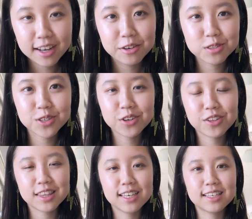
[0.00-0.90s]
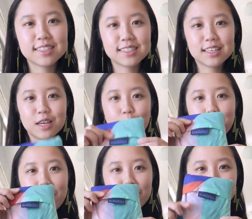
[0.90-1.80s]
I also got this
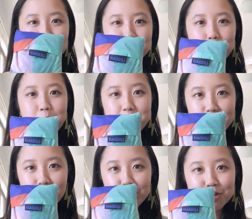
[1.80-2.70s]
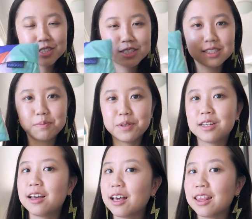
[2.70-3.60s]
Baggu tote bag, which has
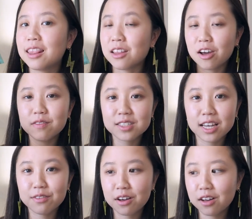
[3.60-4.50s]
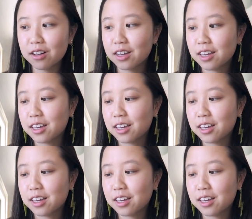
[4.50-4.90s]
been a lifesaver